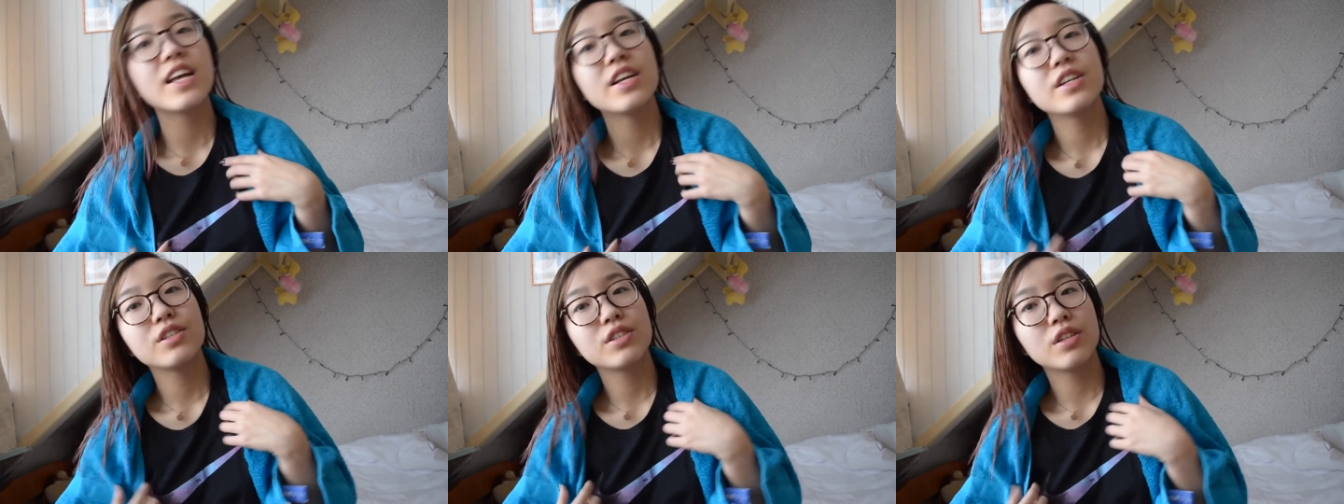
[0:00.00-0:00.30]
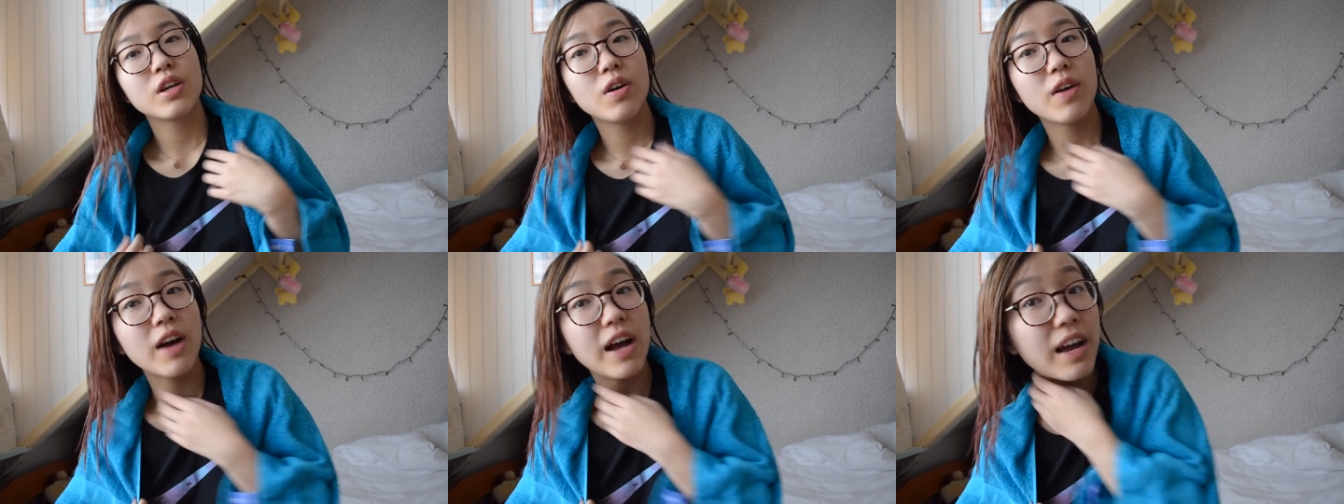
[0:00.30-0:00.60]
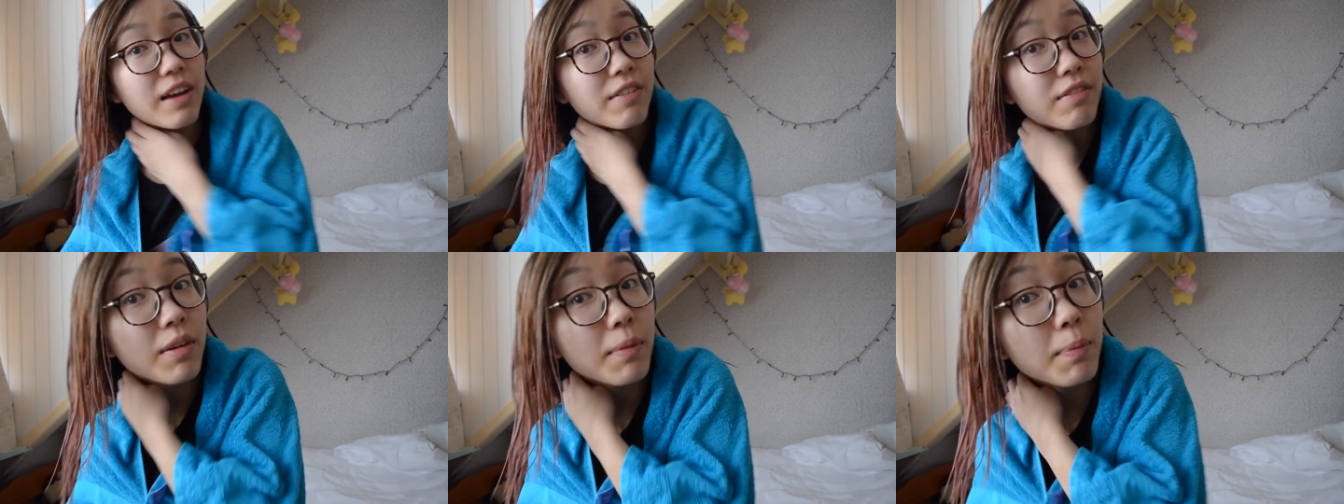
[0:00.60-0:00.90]
So
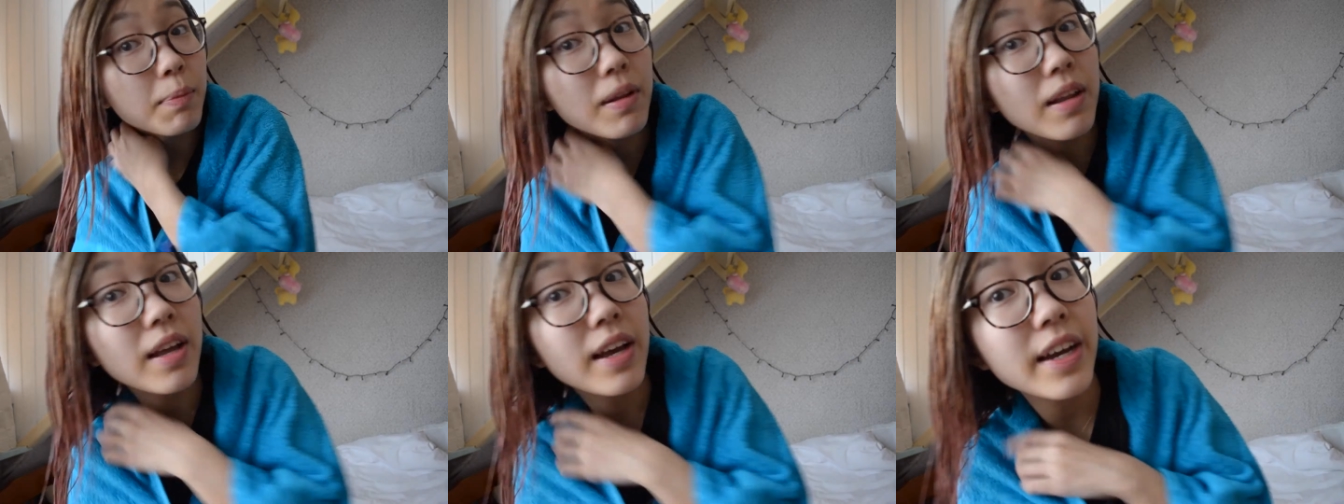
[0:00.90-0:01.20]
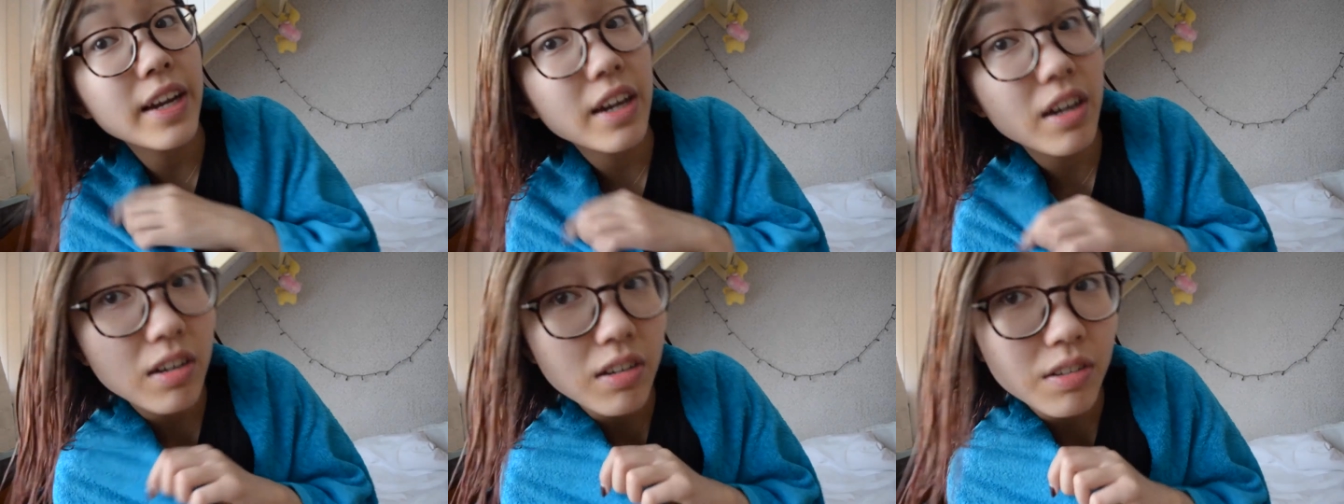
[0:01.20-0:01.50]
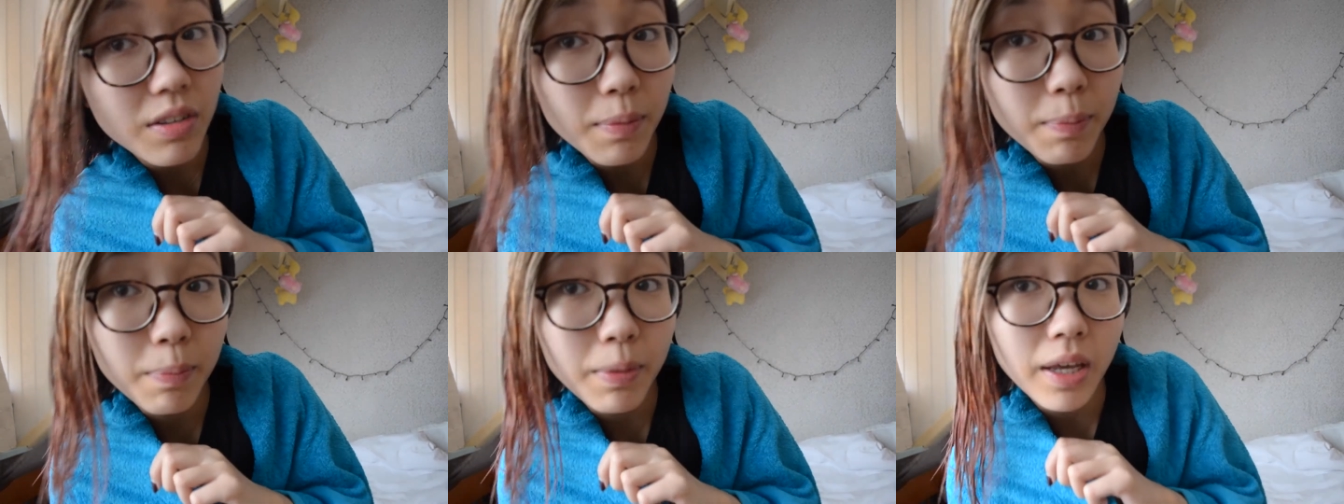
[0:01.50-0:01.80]
I've applied all
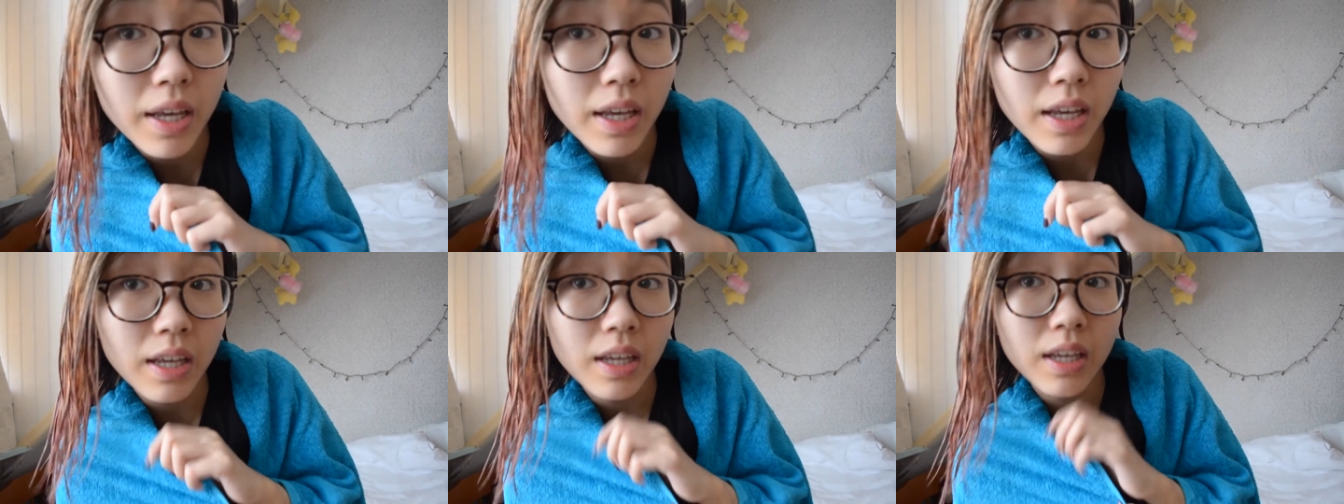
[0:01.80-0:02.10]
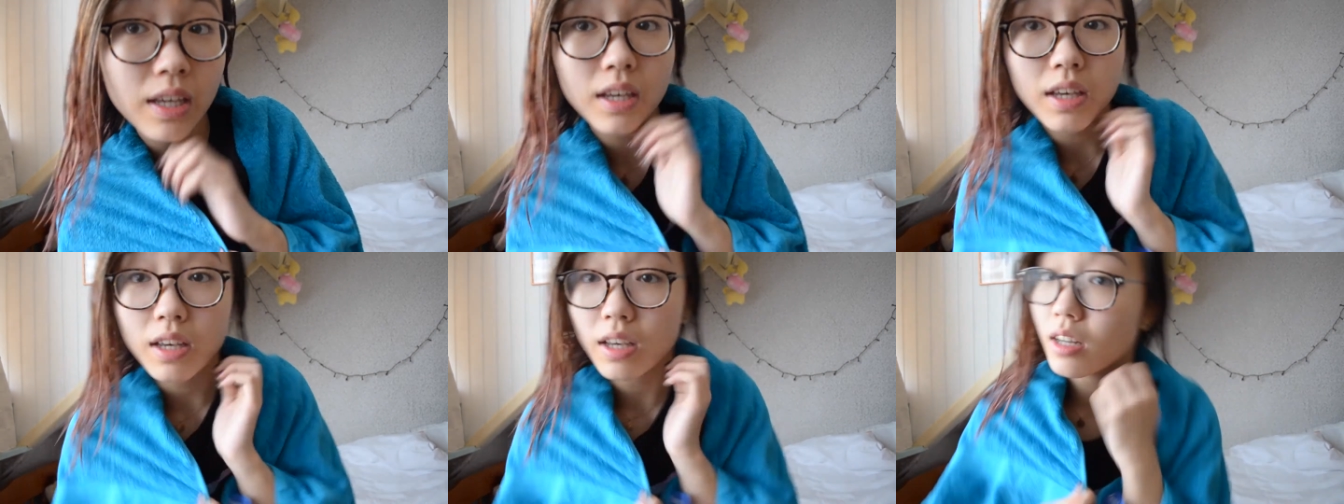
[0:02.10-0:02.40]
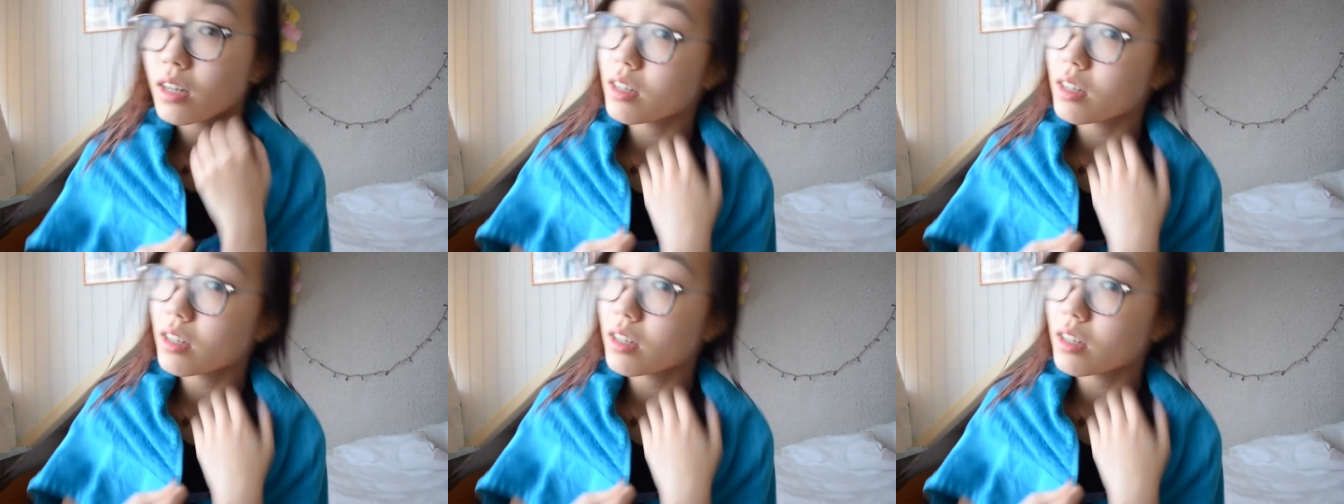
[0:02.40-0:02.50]
the pink